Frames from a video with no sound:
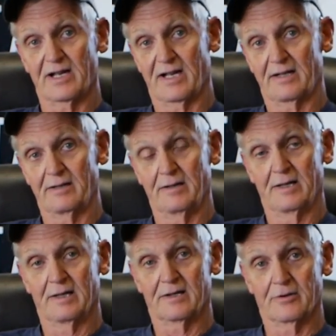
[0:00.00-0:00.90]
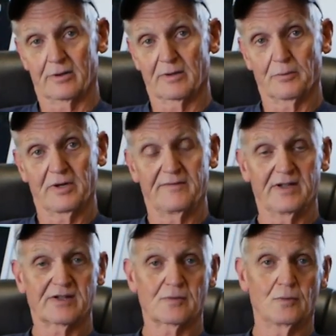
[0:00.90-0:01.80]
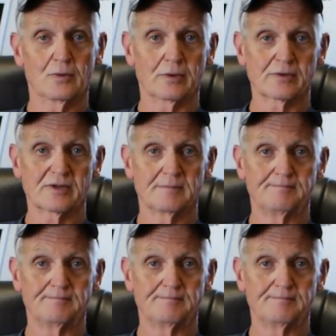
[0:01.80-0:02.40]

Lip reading: had, during the previous wars.